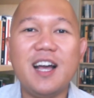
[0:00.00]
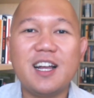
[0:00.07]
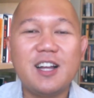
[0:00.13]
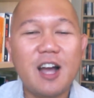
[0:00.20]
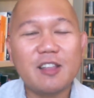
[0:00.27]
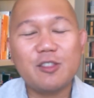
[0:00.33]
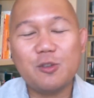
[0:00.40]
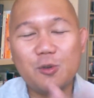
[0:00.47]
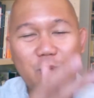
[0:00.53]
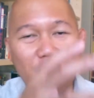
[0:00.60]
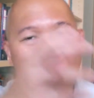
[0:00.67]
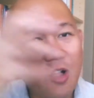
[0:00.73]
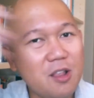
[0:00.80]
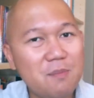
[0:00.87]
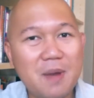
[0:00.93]
cut through
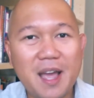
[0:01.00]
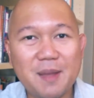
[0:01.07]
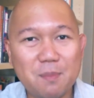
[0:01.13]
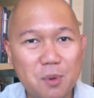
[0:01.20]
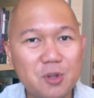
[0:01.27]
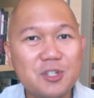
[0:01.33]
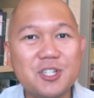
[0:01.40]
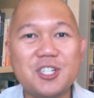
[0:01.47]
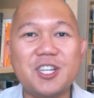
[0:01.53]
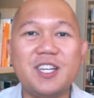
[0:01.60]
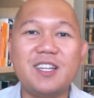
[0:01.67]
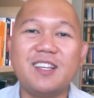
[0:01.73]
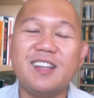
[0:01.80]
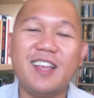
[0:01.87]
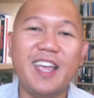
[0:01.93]
all of my
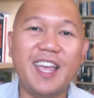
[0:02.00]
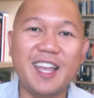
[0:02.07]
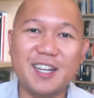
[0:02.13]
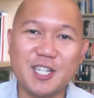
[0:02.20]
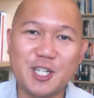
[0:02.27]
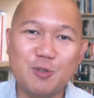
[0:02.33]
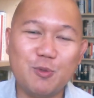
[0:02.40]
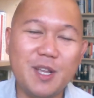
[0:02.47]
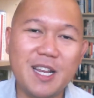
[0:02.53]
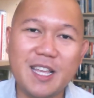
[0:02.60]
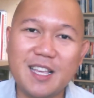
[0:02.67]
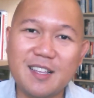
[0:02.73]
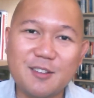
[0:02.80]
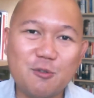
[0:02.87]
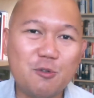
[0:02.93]
bullshit and just
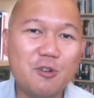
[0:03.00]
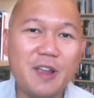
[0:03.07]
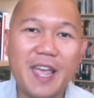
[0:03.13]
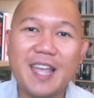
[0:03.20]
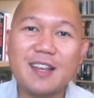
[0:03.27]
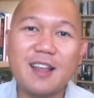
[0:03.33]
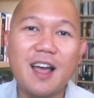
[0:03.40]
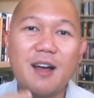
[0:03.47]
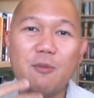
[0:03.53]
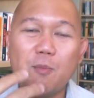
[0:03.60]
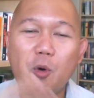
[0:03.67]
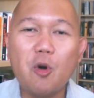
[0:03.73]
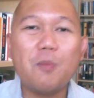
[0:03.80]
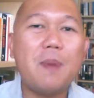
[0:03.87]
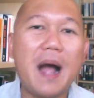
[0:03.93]
really create
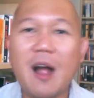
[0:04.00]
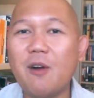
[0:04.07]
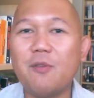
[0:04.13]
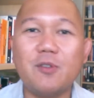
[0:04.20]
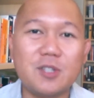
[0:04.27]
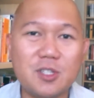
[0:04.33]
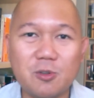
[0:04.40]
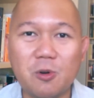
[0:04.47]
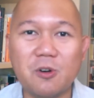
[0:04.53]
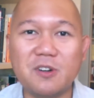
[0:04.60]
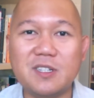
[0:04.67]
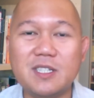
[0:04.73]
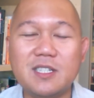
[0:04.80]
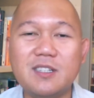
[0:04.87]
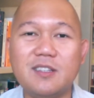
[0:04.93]
more powerful
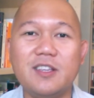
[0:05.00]
stories.